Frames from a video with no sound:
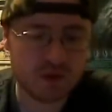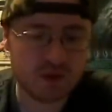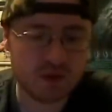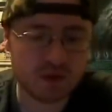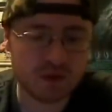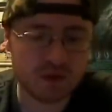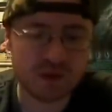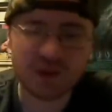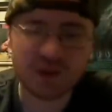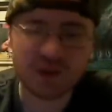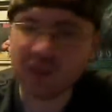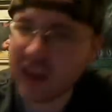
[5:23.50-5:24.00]

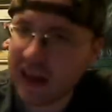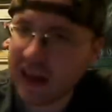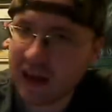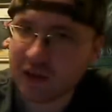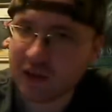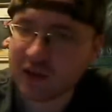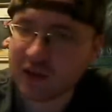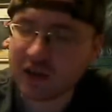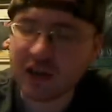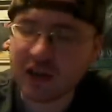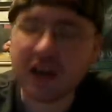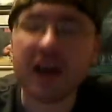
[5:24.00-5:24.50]
He's an
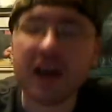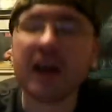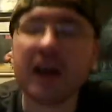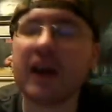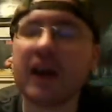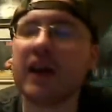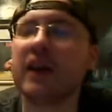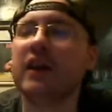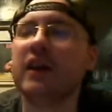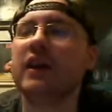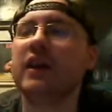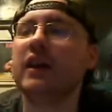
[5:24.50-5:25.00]
Italian
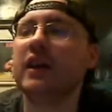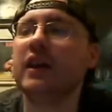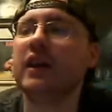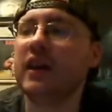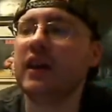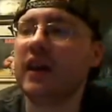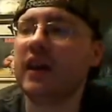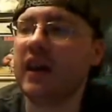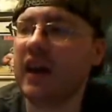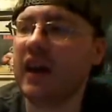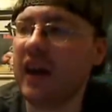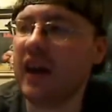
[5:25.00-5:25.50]
guy.
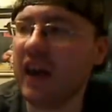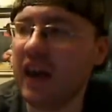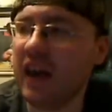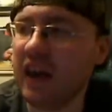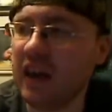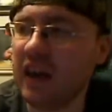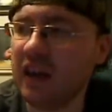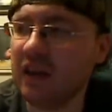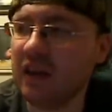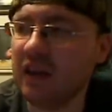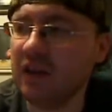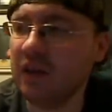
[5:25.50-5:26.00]

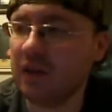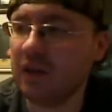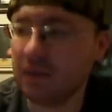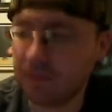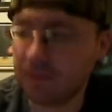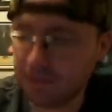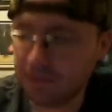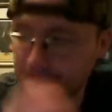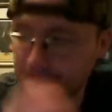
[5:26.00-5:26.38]
And